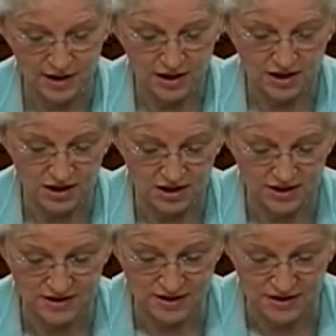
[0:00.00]

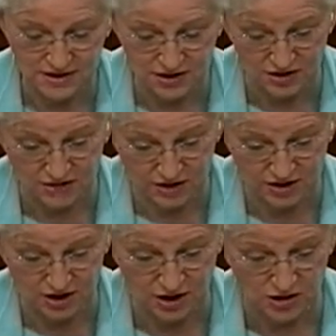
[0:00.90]
Jesus answered, If I
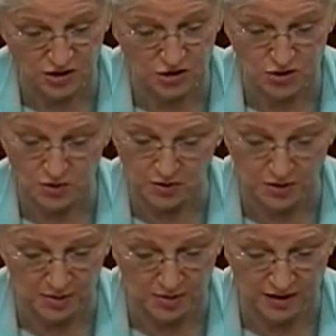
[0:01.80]
tell you, you will
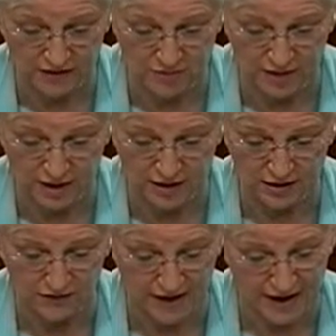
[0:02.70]
not believe me, and
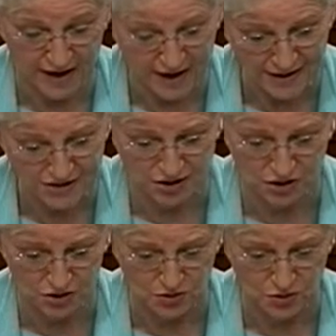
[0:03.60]
if I ask
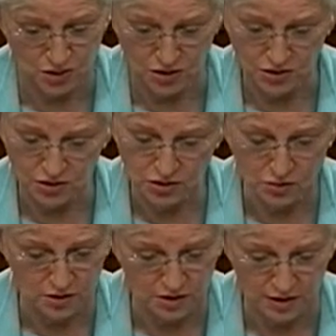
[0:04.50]
you, you
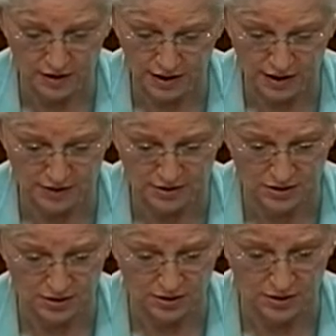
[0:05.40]
would not
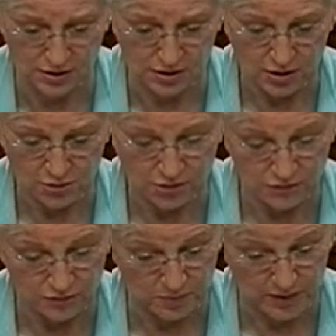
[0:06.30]
answer. But
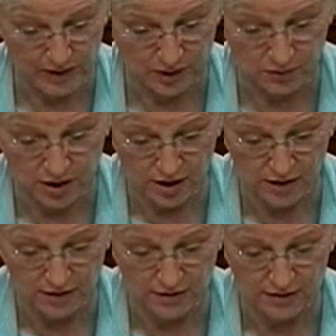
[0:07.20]
from now
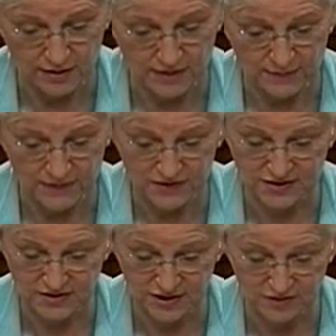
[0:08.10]
on, the
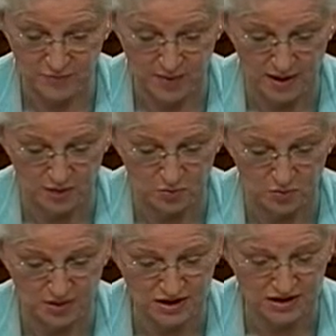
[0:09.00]
Son of Man will
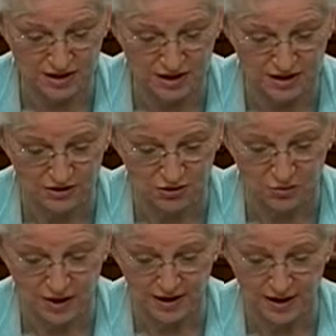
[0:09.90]
be seated at the
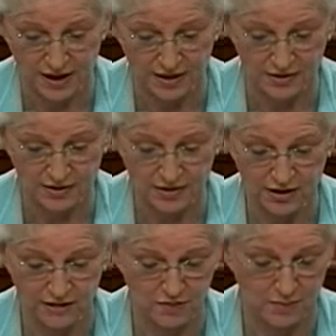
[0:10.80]
right hand
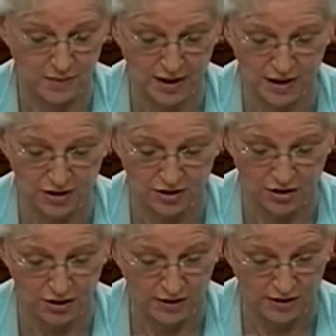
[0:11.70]
of the mighty
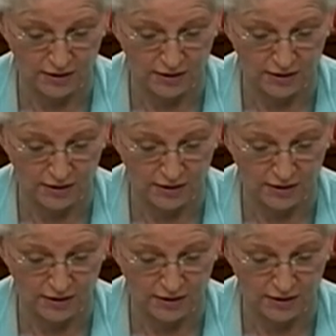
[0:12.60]
God.